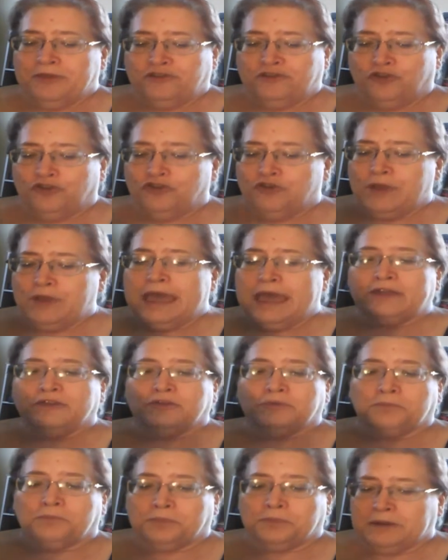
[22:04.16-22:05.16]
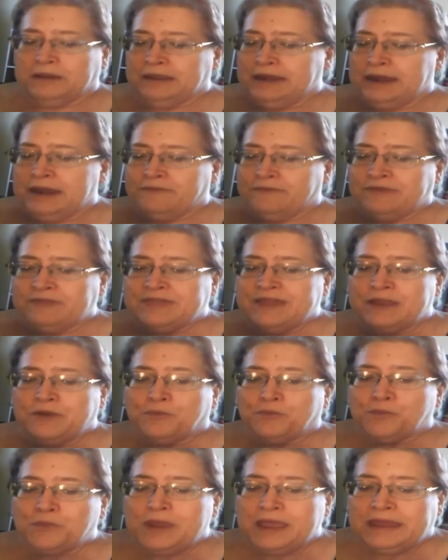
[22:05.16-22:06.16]
they show you how to get
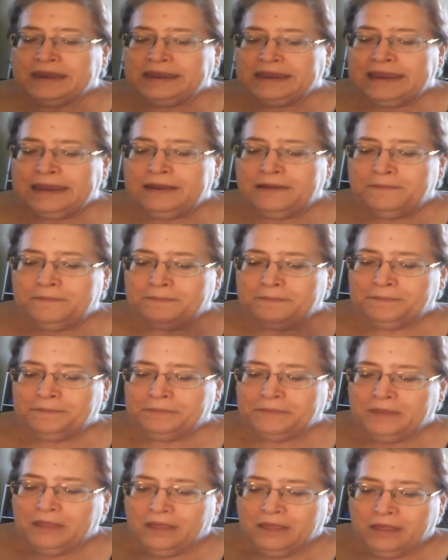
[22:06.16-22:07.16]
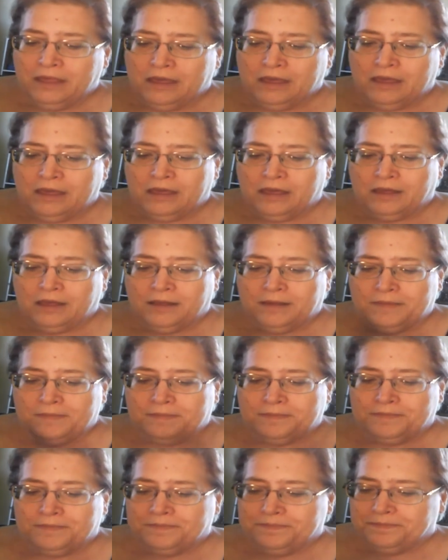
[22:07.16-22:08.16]
everything ready,
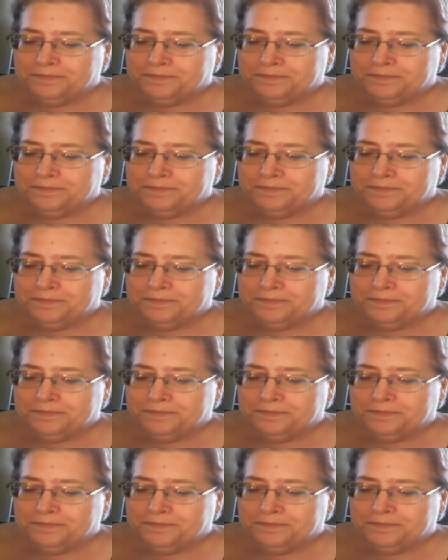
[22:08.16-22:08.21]
how